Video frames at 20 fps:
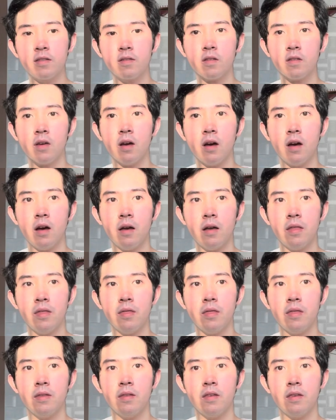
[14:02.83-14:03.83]
the
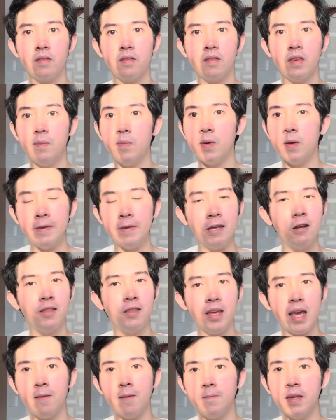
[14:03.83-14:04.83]
CPP or
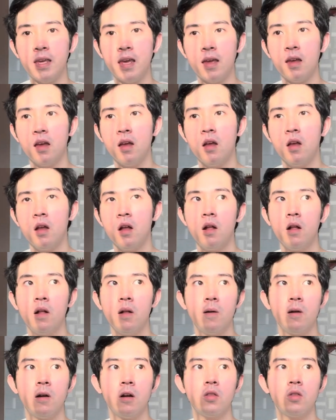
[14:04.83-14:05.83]
the NPA,
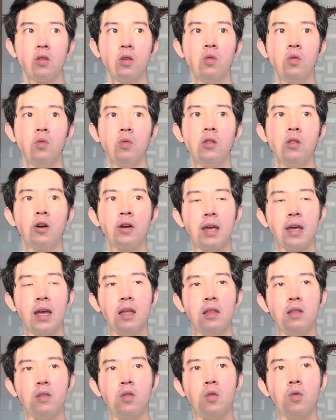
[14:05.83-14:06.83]
to look
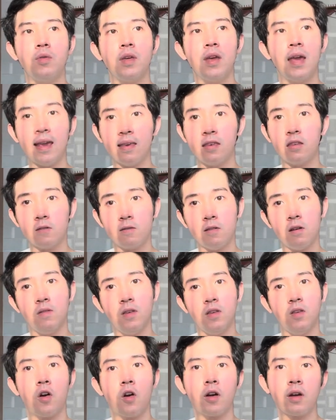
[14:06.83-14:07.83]
into the history of
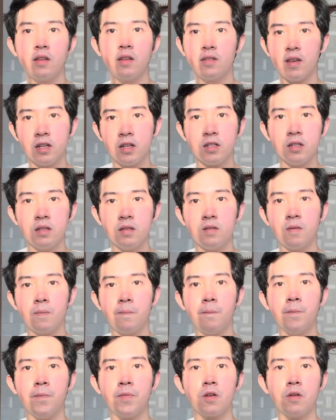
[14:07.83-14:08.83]
these organizations
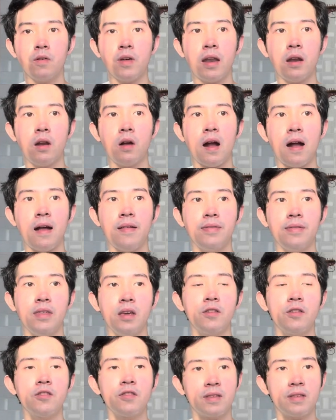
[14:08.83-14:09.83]
so that
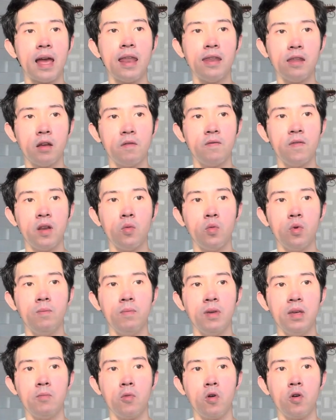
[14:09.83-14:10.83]
the understanding of it would
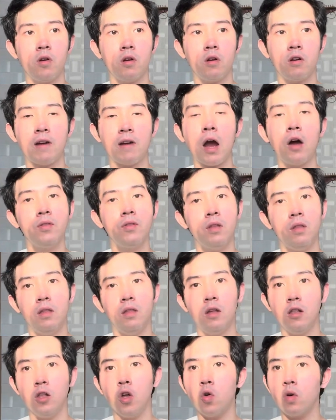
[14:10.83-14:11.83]
be more grounded in
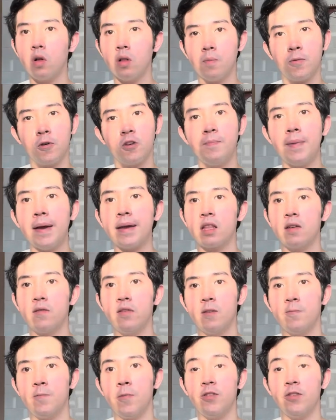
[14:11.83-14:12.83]
the local perspective
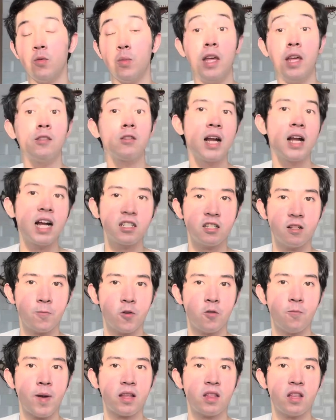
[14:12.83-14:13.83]
as opposed to an international
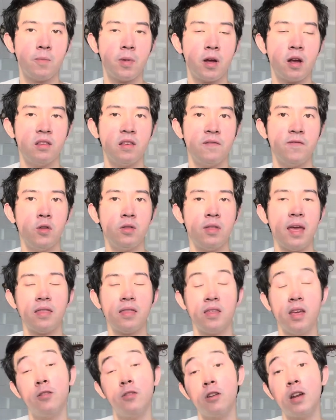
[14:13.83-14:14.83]
perspective. Because if you
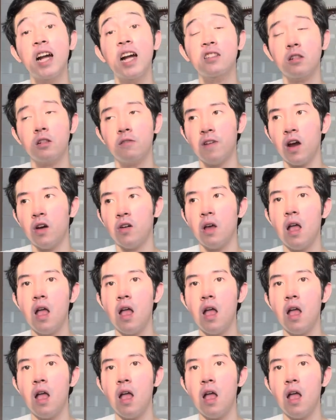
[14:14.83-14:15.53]
take the international route,